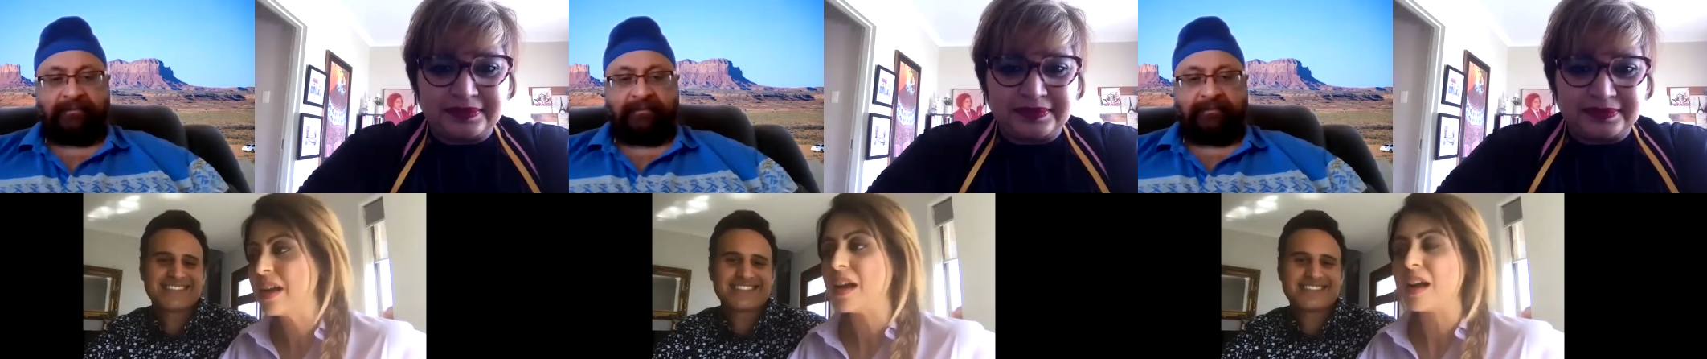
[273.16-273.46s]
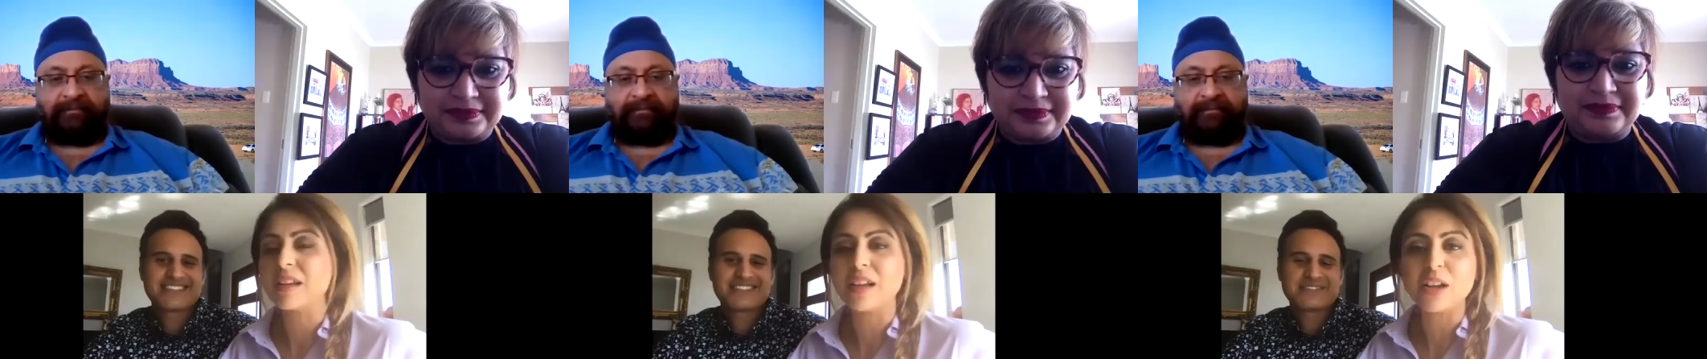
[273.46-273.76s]

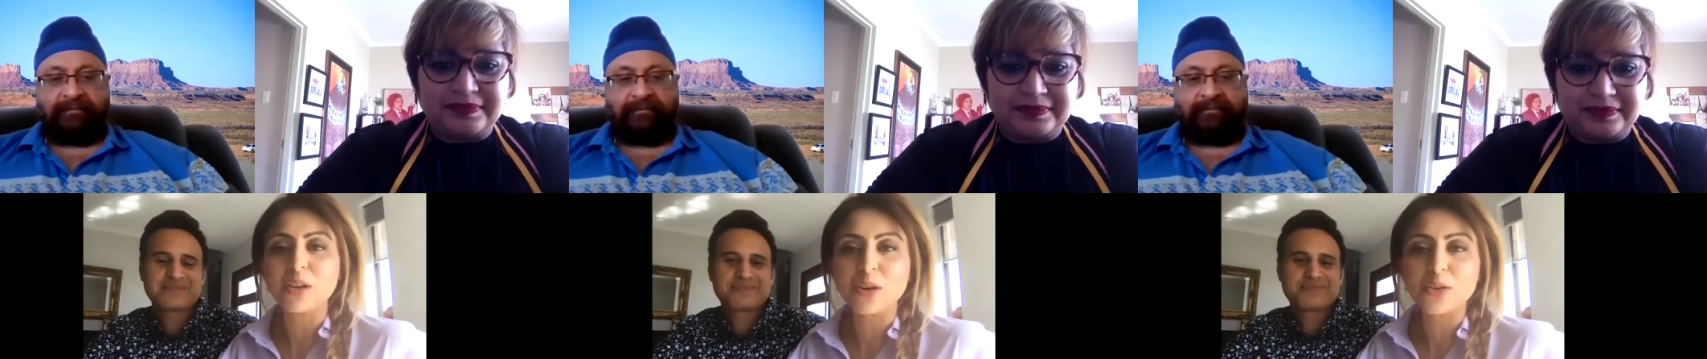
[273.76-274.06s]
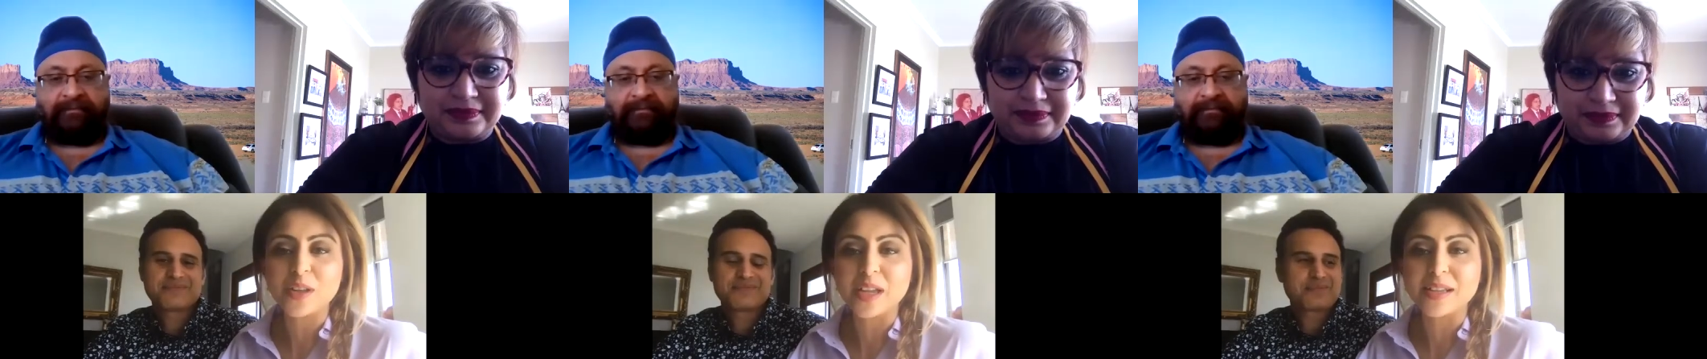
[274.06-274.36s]
Speaker 1: uh, a lot
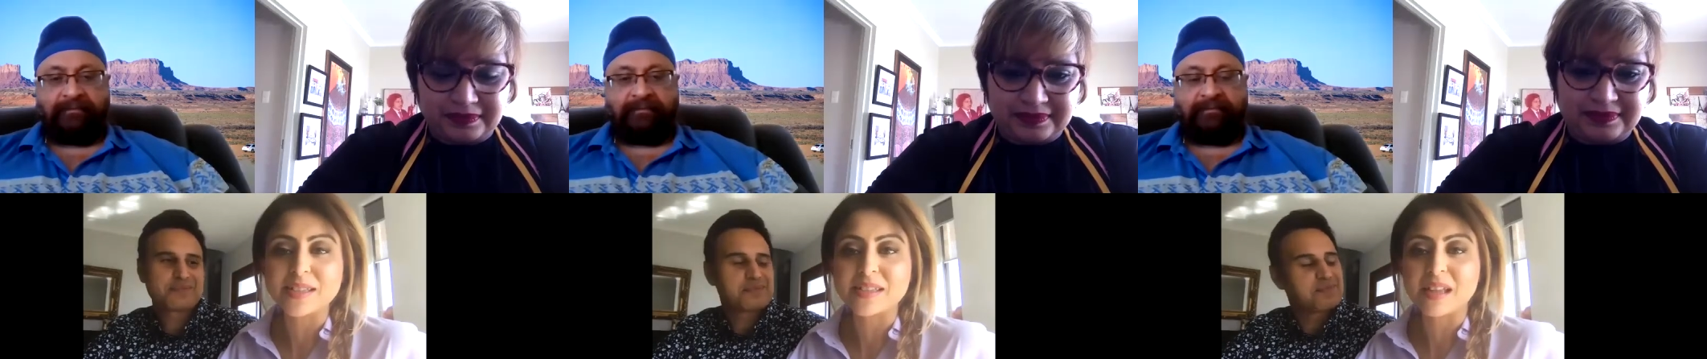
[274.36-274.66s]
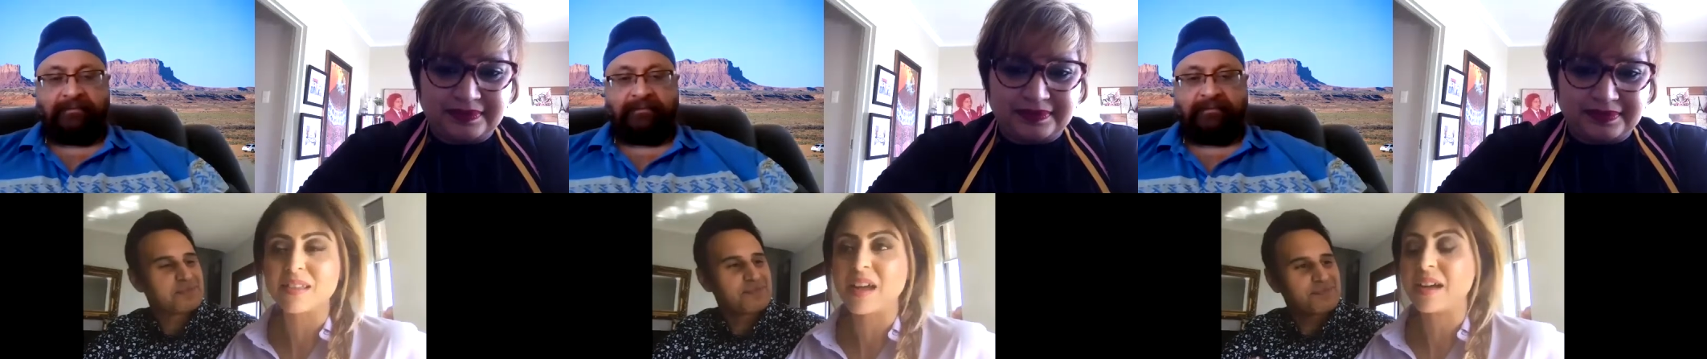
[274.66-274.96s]
of things
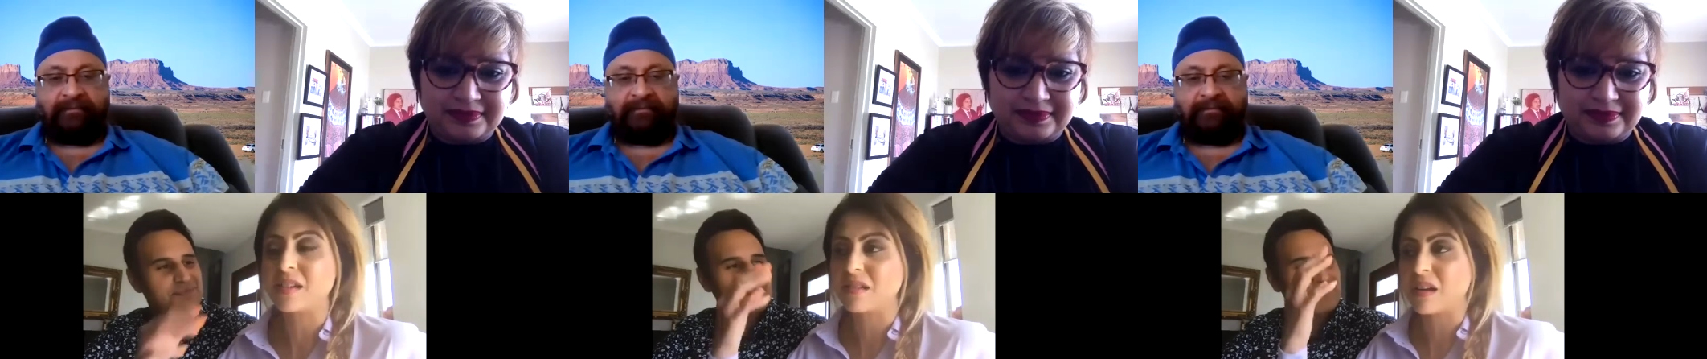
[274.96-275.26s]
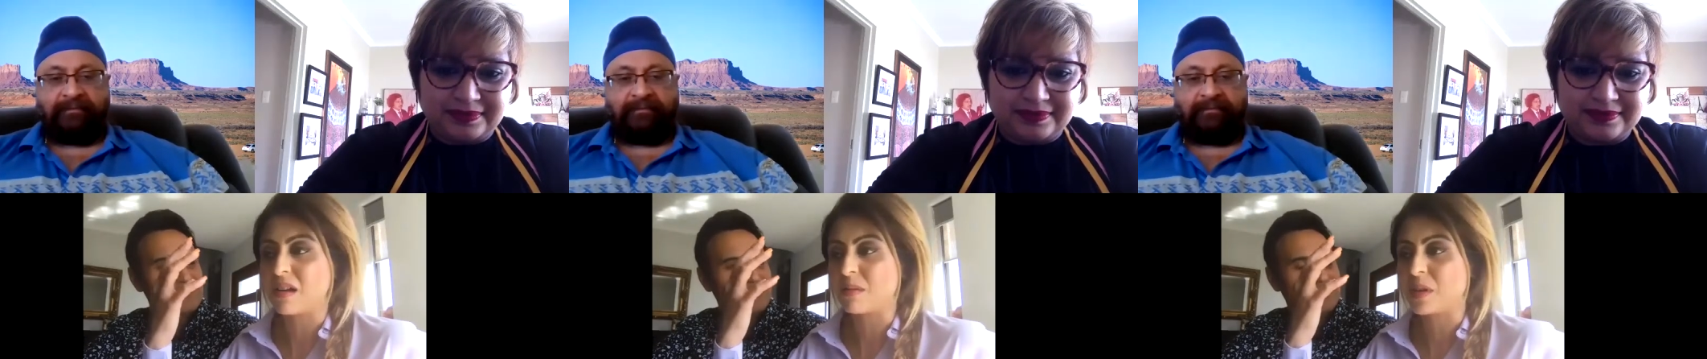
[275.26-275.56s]
that
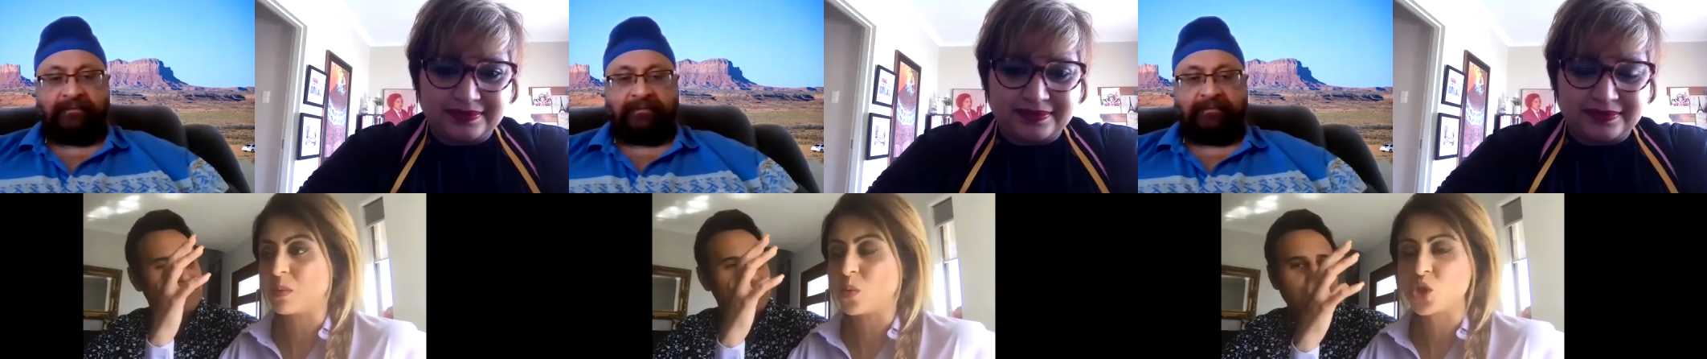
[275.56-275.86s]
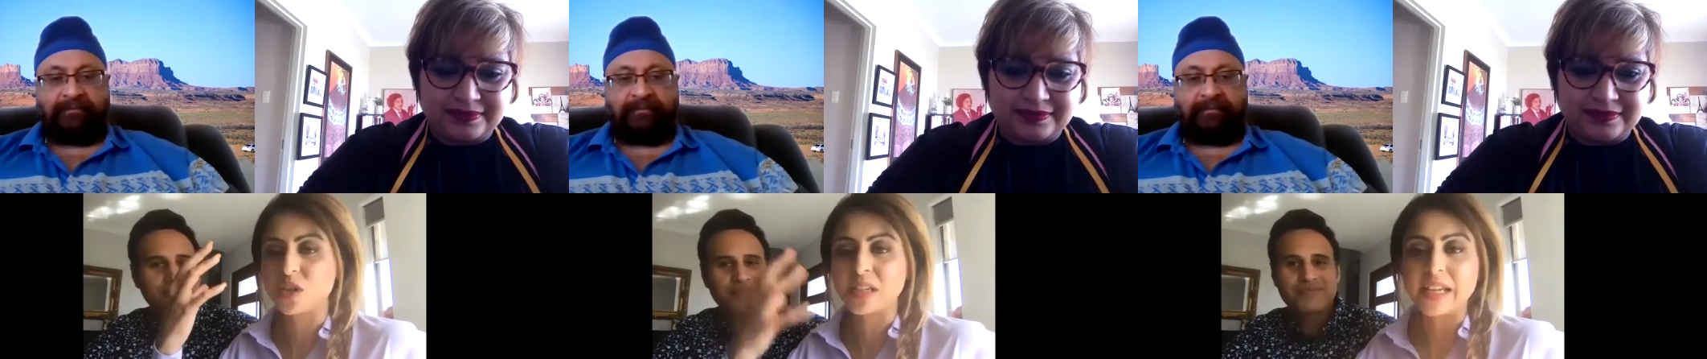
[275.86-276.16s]
um,
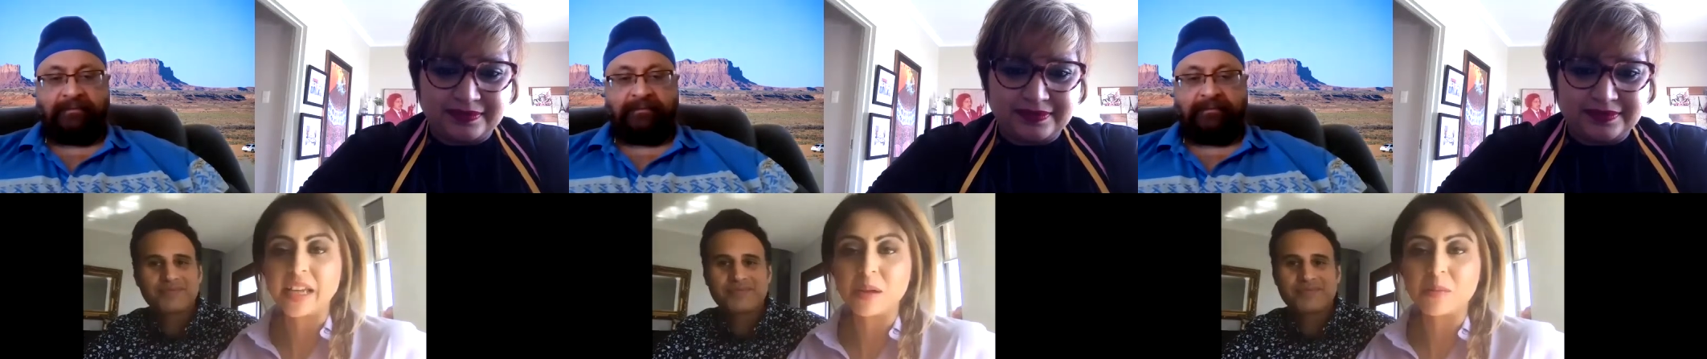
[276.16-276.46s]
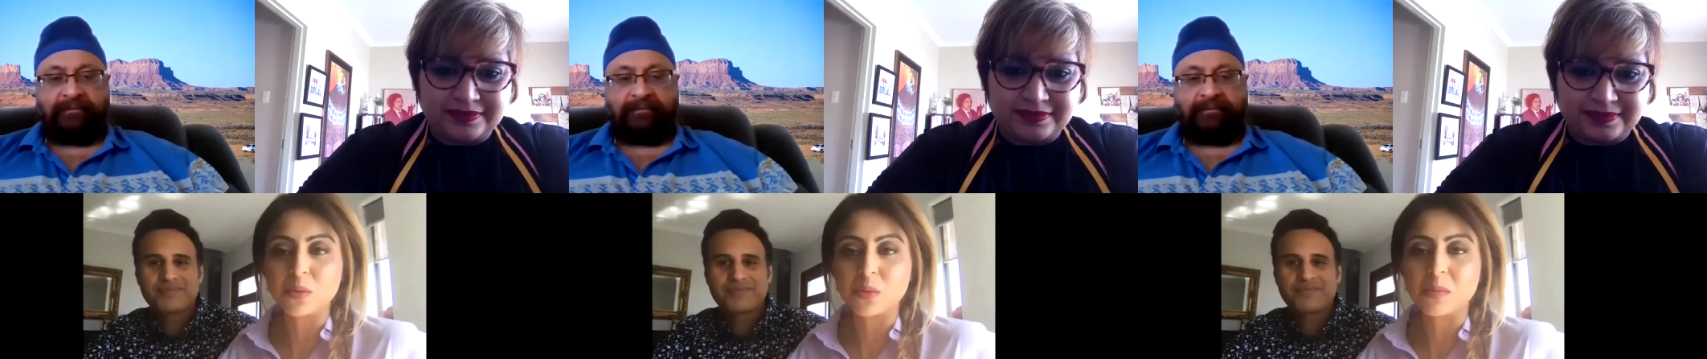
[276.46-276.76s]
emotionally came
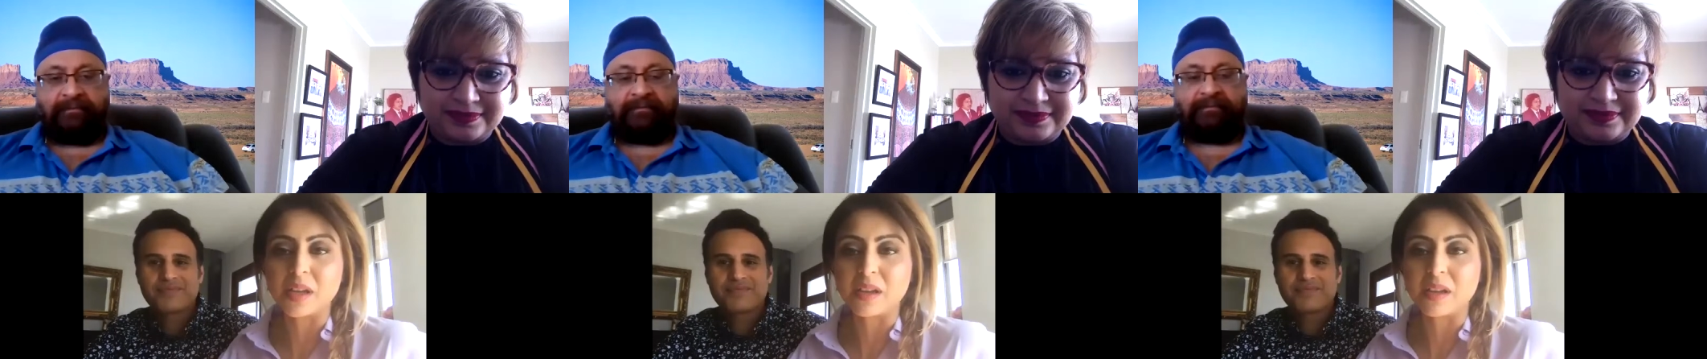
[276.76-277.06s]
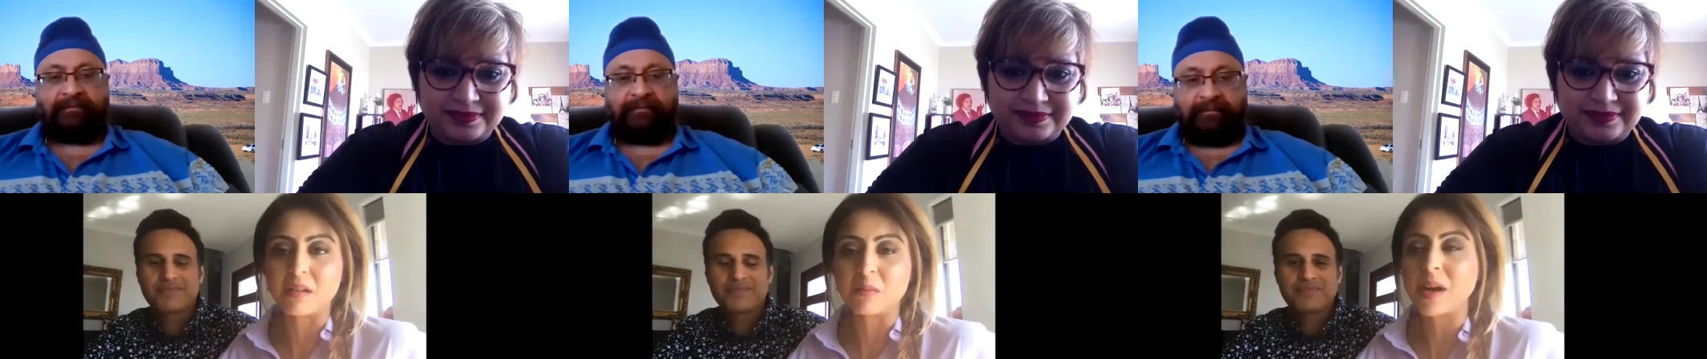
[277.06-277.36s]
through
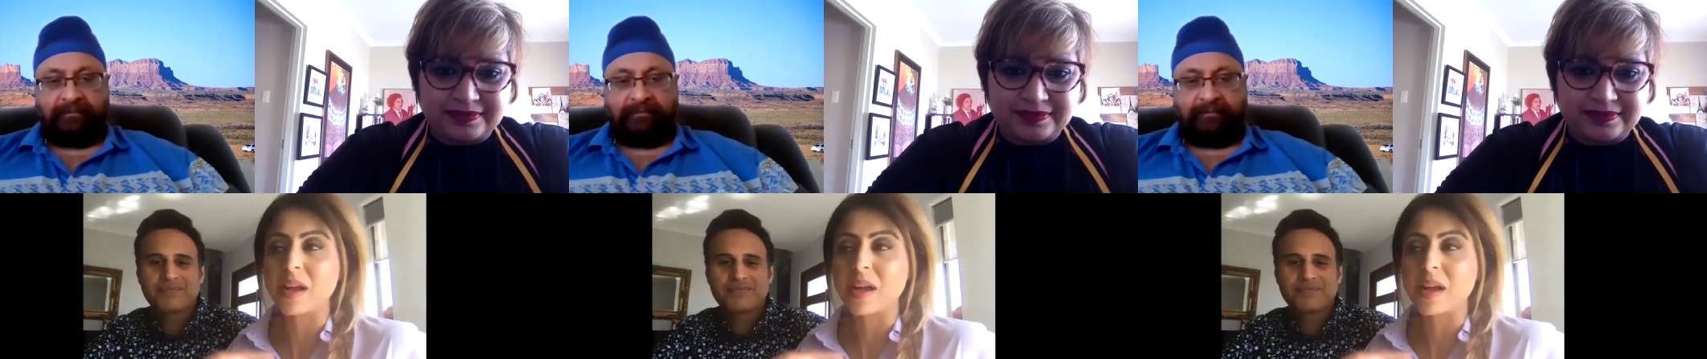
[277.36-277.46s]
me by